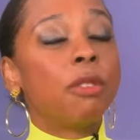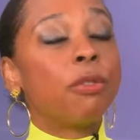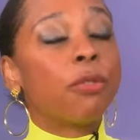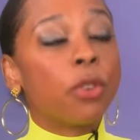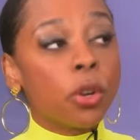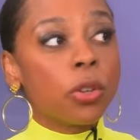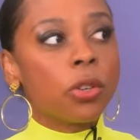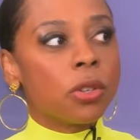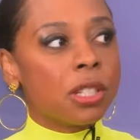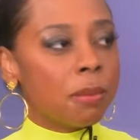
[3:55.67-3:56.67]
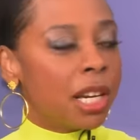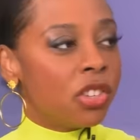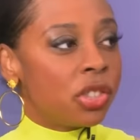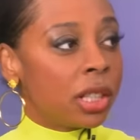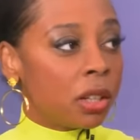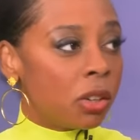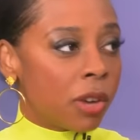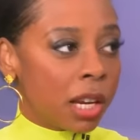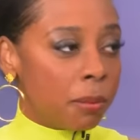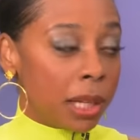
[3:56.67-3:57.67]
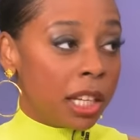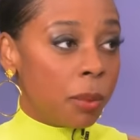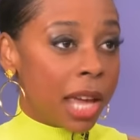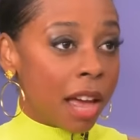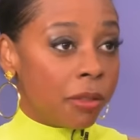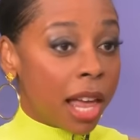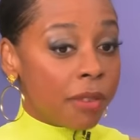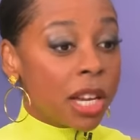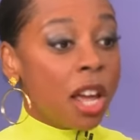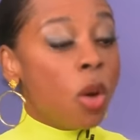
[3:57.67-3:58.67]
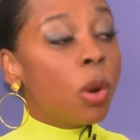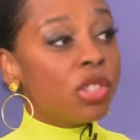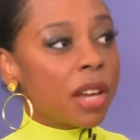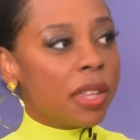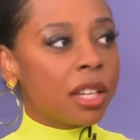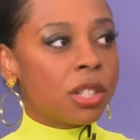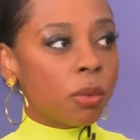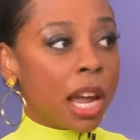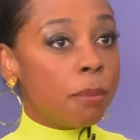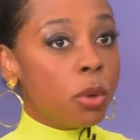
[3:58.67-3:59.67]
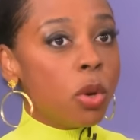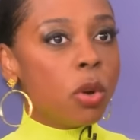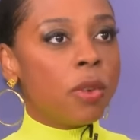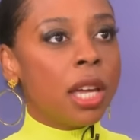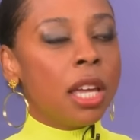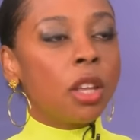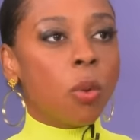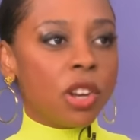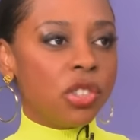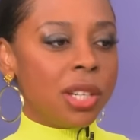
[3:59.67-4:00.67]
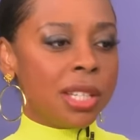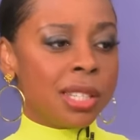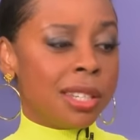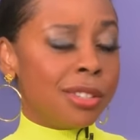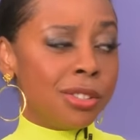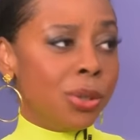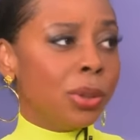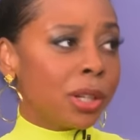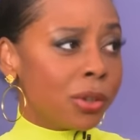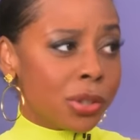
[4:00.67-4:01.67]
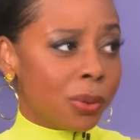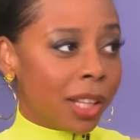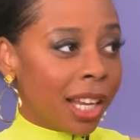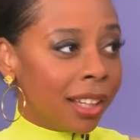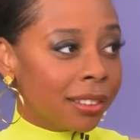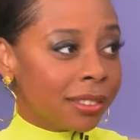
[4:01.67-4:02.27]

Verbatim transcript: further diminish the little credibility we have left, which I think is the right move. The question is, is it too little too late?